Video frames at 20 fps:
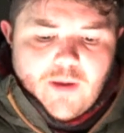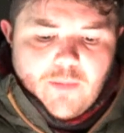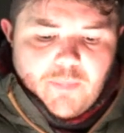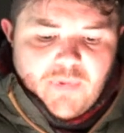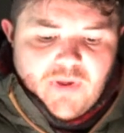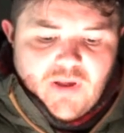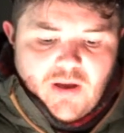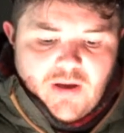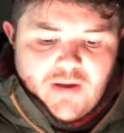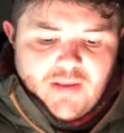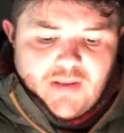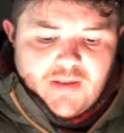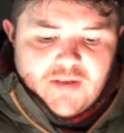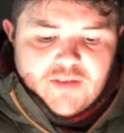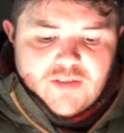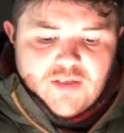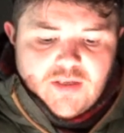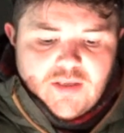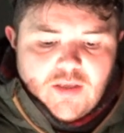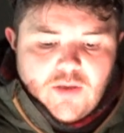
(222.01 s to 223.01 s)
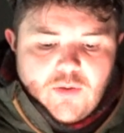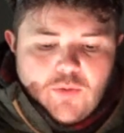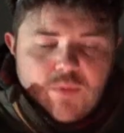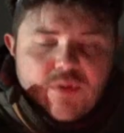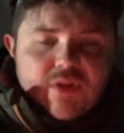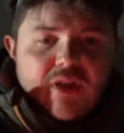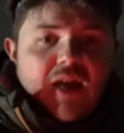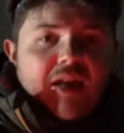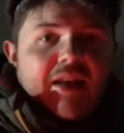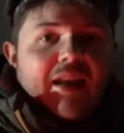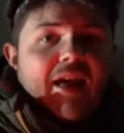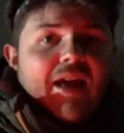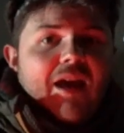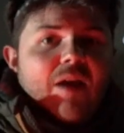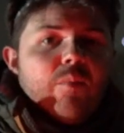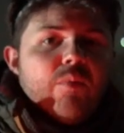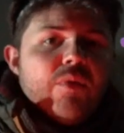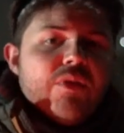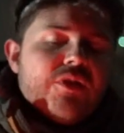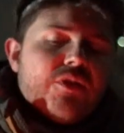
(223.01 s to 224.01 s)
But I like to use an app
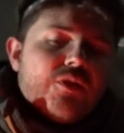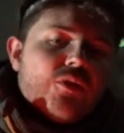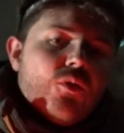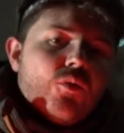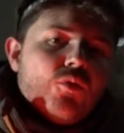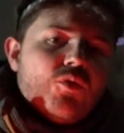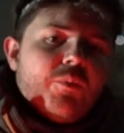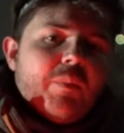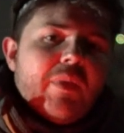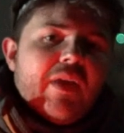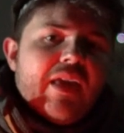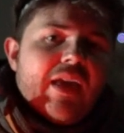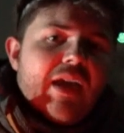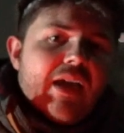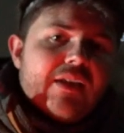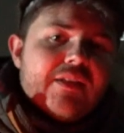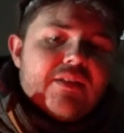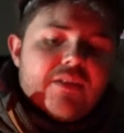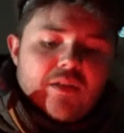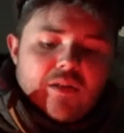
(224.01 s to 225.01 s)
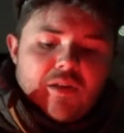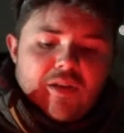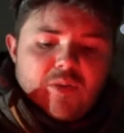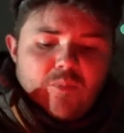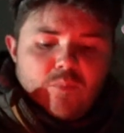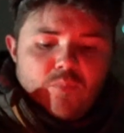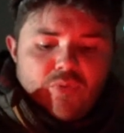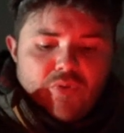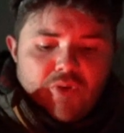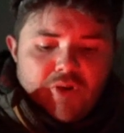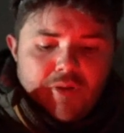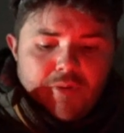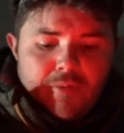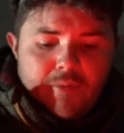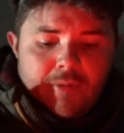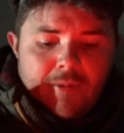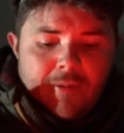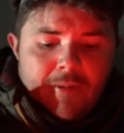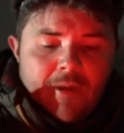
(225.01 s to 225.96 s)
which is called PS Align Pro.